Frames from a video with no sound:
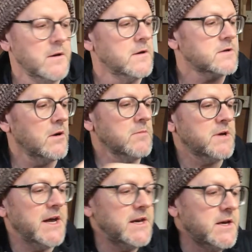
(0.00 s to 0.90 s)
So I'm
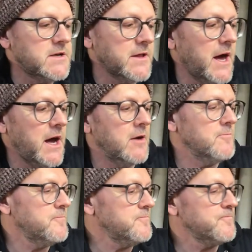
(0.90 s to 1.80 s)
getting into that
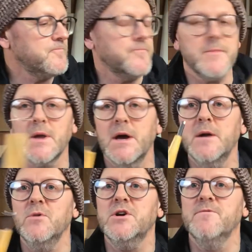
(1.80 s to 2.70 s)
and
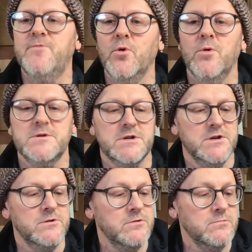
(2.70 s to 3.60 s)
I'm looking forward
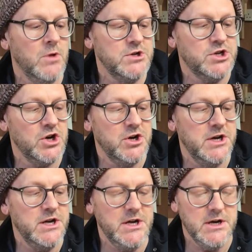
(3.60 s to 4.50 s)
to my
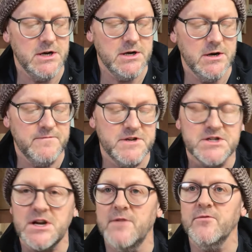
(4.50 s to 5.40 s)
journey of
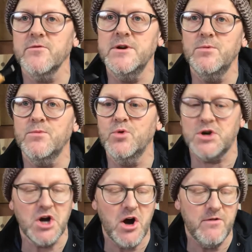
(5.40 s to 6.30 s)
discovery with
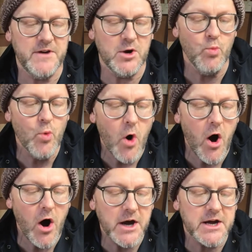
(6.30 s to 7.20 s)
wood carving and what
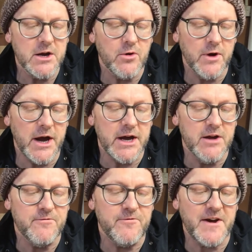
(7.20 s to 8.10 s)
I can create.
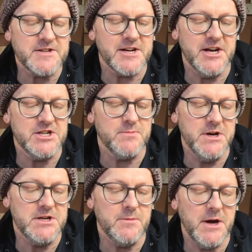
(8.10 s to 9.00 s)
It fascinates
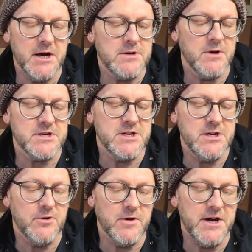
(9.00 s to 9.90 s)
me to be able to actually
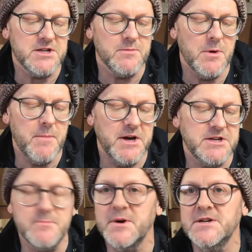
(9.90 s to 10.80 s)
create some
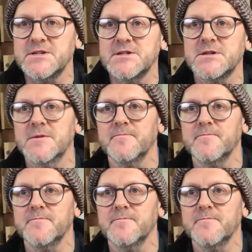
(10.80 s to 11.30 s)
amazing pieces.